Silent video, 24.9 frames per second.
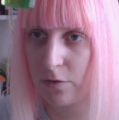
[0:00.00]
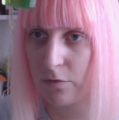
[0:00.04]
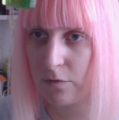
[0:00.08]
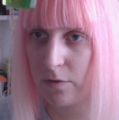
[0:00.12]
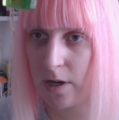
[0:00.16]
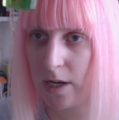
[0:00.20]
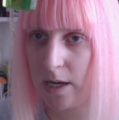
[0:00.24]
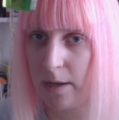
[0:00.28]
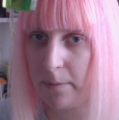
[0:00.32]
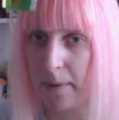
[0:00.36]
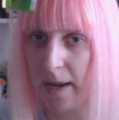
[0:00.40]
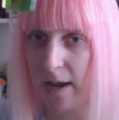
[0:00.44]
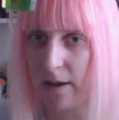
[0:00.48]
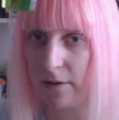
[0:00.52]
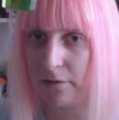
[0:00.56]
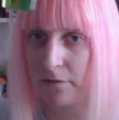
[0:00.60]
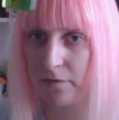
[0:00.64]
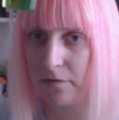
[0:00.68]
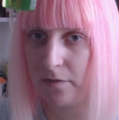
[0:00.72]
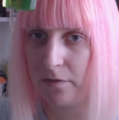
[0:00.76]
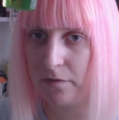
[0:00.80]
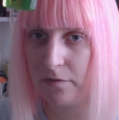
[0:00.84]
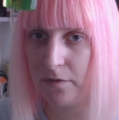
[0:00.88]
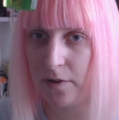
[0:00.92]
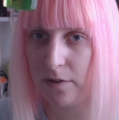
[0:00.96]

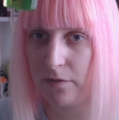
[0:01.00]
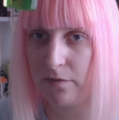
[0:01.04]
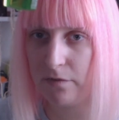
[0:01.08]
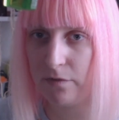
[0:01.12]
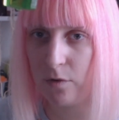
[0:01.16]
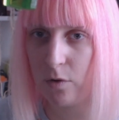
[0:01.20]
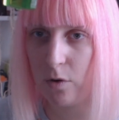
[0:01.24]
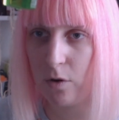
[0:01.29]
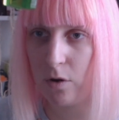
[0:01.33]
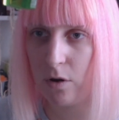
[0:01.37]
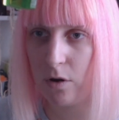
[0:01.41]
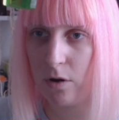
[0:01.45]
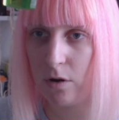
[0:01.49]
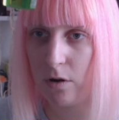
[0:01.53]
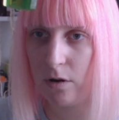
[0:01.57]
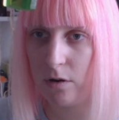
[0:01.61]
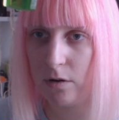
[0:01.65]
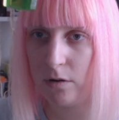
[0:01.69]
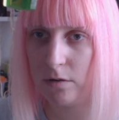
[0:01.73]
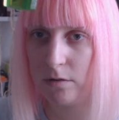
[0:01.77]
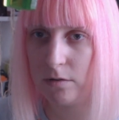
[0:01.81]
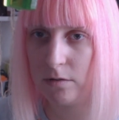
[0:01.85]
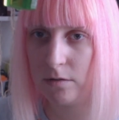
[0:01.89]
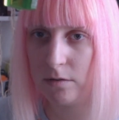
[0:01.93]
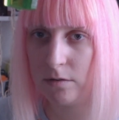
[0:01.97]
£3.50
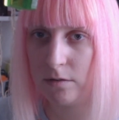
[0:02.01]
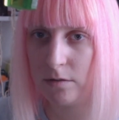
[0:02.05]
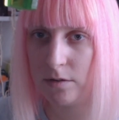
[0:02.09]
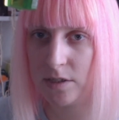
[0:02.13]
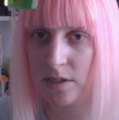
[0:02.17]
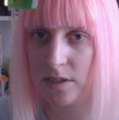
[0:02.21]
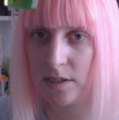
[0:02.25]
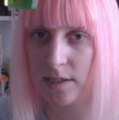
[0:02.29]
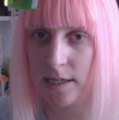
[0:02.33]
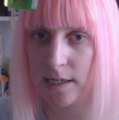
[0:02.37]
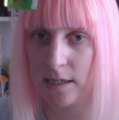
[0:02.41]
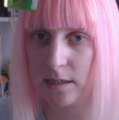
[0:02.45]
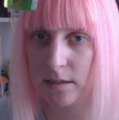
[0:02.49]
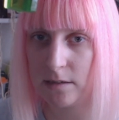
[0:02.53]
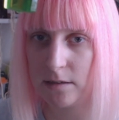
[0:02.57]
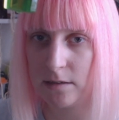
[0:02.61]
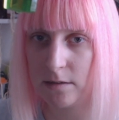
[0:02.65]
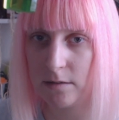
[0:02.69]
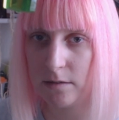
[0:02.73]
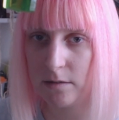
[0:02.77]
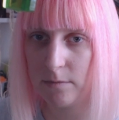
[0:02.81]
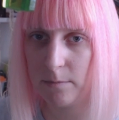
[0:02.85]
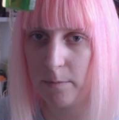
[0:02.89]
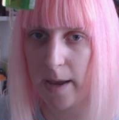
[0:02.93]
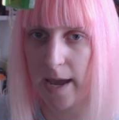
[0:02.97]
for 6
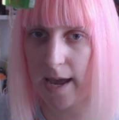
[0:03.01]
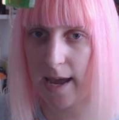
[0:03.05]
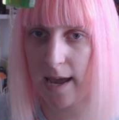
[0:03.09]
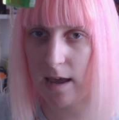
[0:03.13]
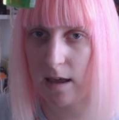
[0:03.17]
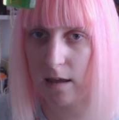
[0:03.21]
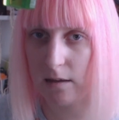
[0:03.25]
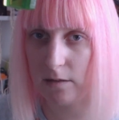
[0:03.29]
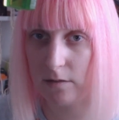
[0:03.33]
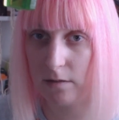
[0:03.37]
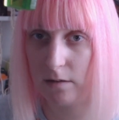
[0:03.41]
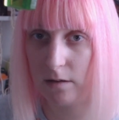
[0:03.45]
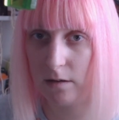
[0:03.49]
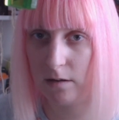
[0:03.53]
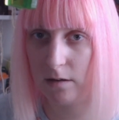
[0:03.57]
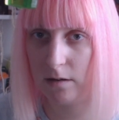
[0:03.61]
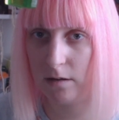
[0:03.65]
pairs.